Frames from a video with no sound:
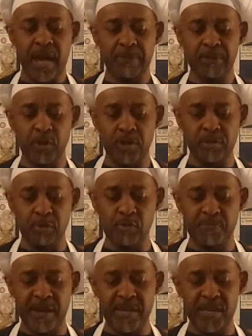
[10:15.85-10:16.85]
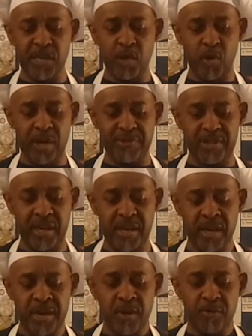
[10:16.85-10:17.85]
I'm learning to lose my ego every
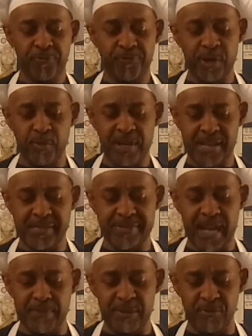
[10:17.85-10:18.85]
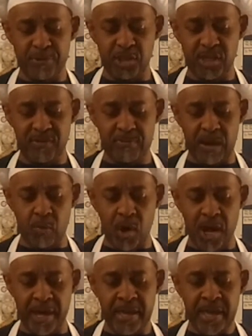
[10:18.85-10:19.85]
day. Fear will not stop me from achieving my
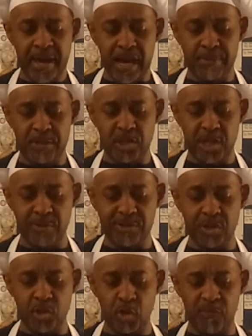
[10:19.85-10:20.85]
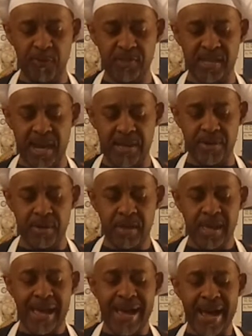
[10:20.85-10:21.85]
why. I'm a generous and joyful tither.
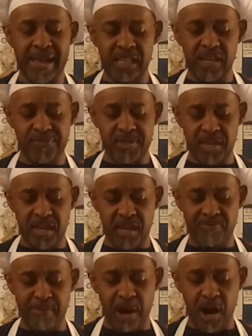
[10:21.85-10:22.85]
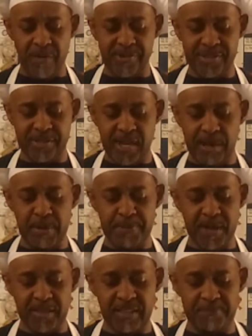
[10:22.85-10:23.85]
I live to give. My harvest is coming
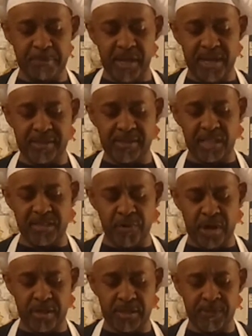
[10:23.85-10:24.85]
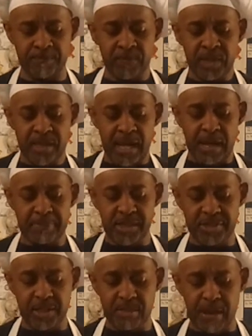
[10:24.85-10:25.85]
because I planted seeds of greatness. I'm
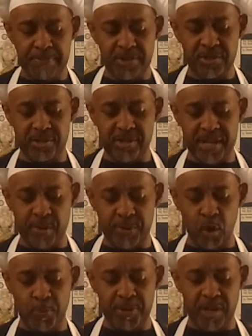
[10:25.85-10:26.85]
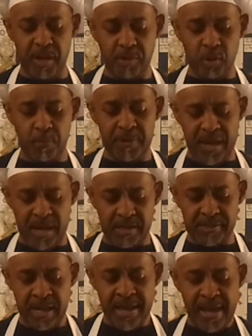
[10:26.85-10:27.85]
listening to my mentor today with open ears and open
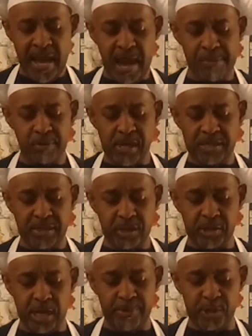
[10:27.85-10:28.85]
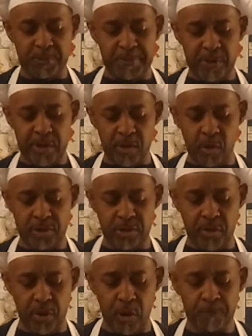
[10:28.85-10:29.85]
eyes. I'm releasing a stubbornness spirit in order
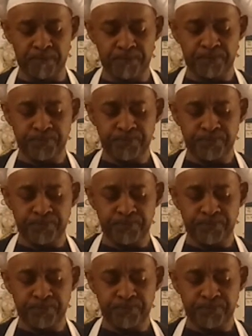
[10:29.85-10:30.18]
to grow.